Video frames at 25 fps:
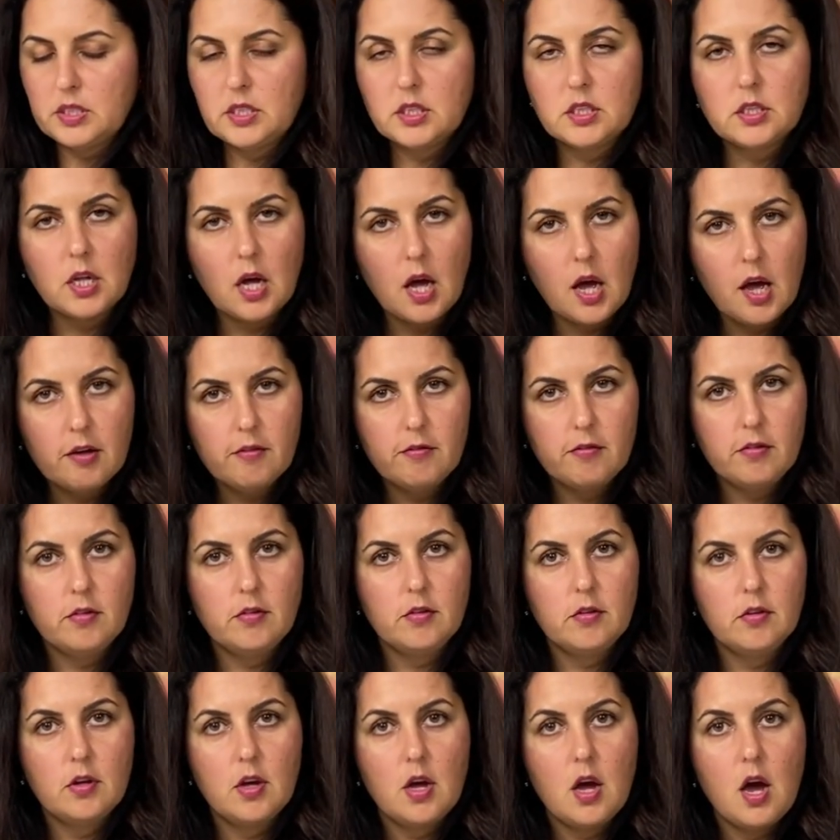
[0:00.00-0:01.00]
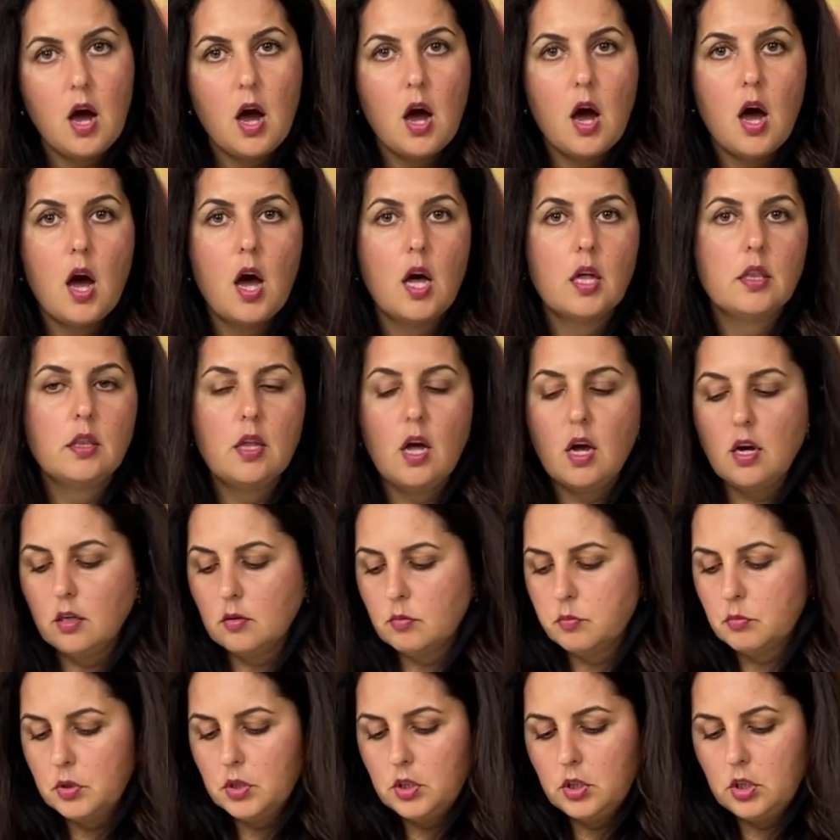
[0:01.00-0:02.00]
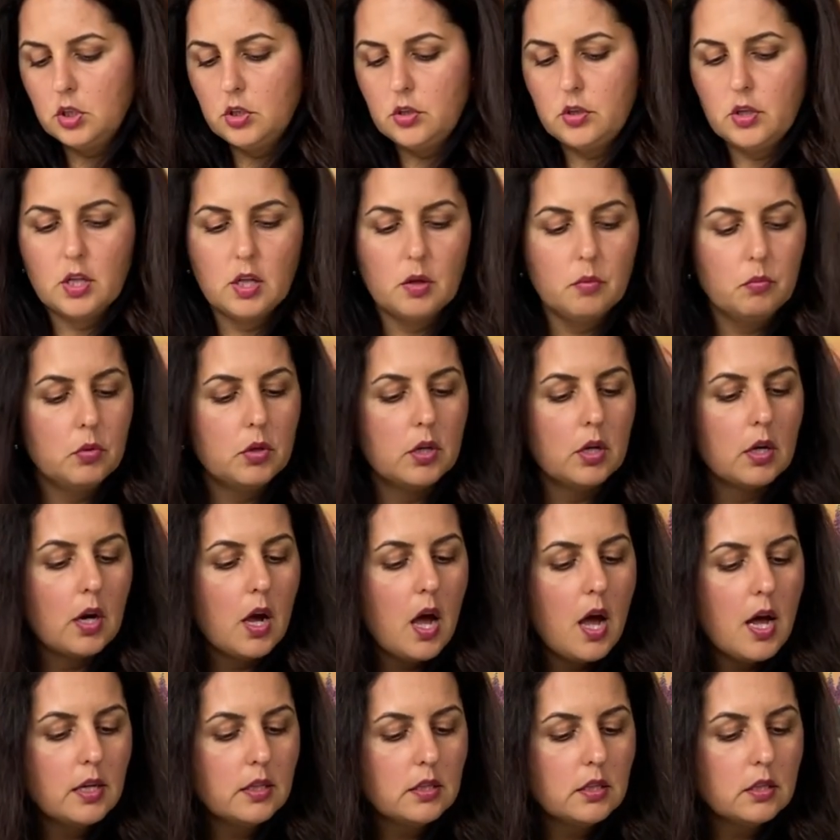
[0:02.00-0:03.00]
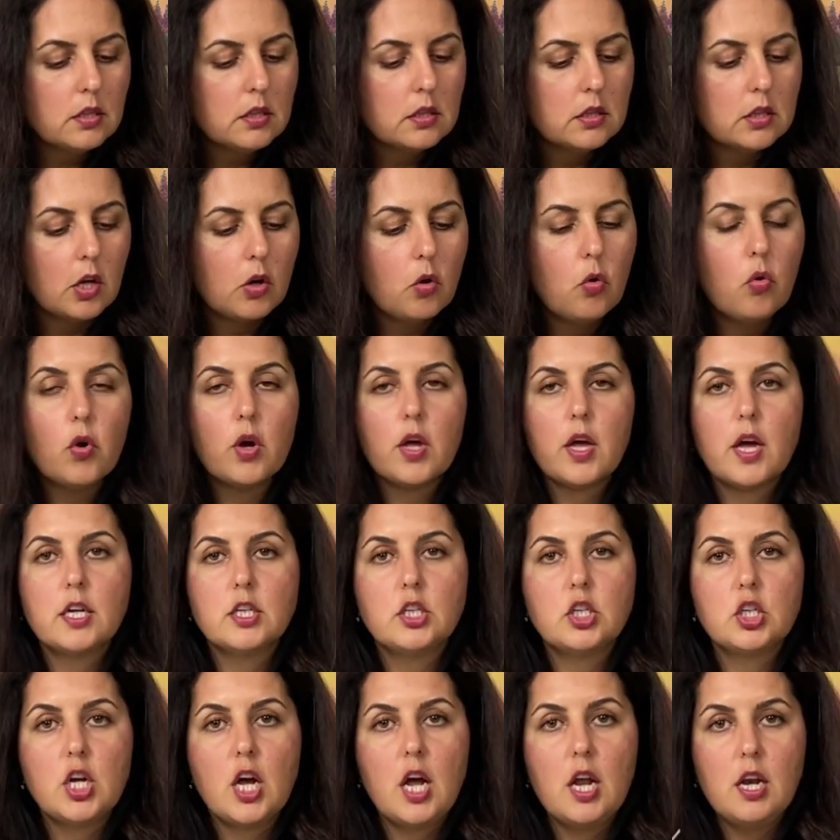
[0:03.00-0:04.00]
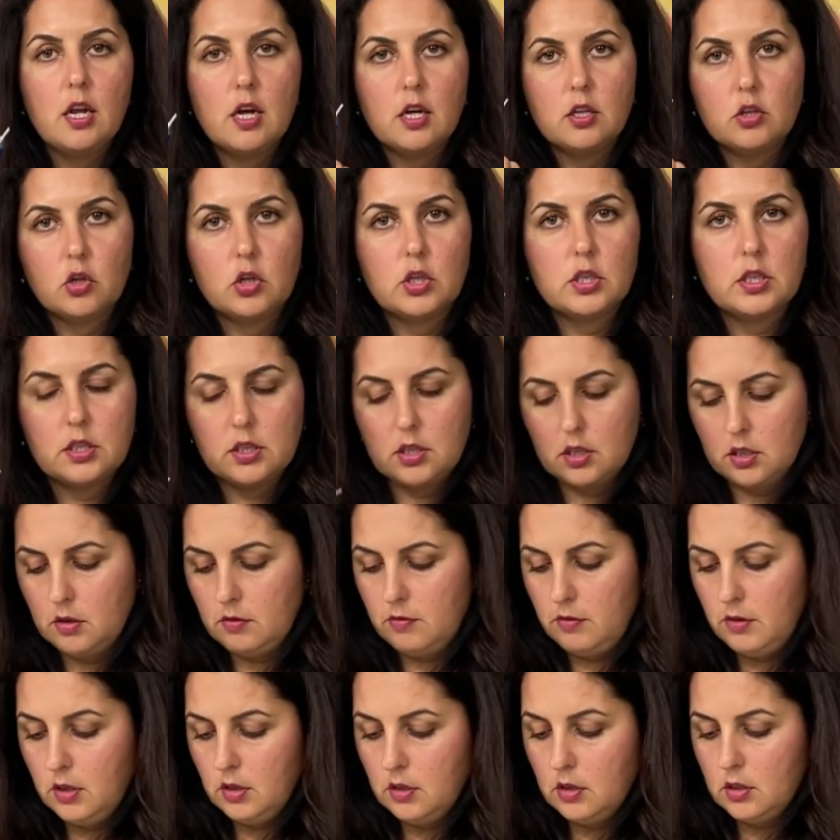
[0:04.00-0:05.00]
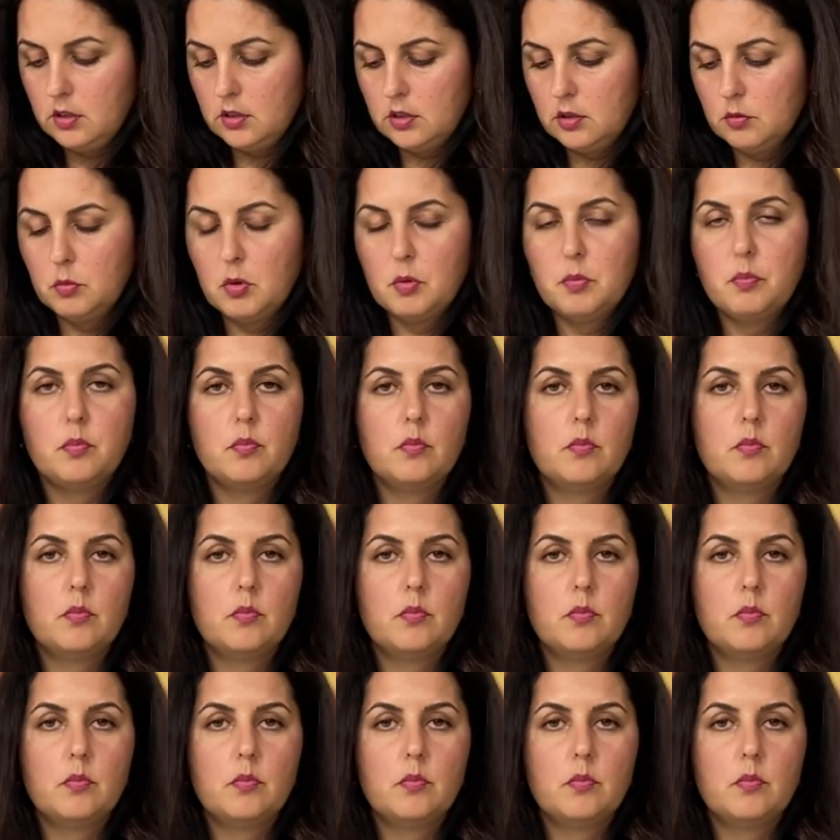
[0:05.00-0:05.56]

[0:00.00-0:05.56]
And with the pedal, it's easier. We just let go, the drill stops, and we just place it in the holder.